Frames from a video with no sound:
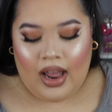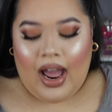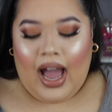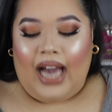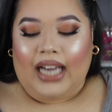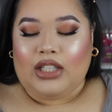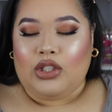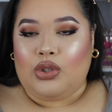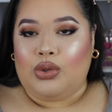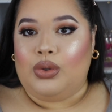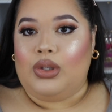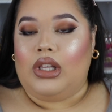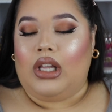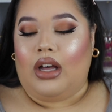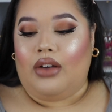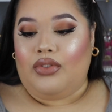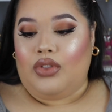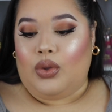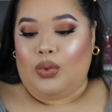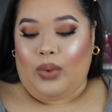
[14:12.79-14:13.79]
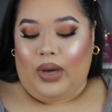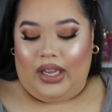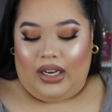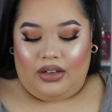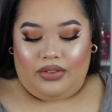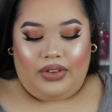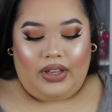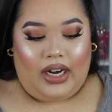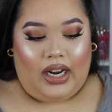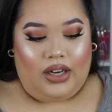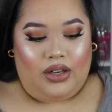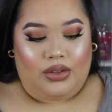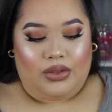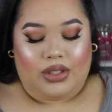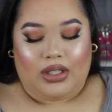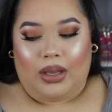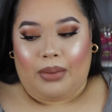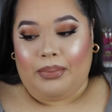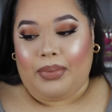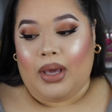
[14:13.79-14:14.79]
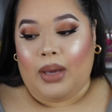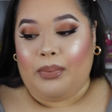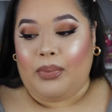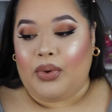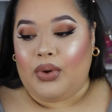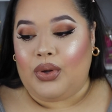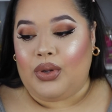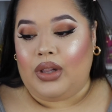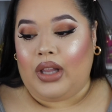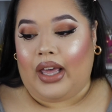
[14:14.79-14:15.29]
I do love the weight of it. I know some people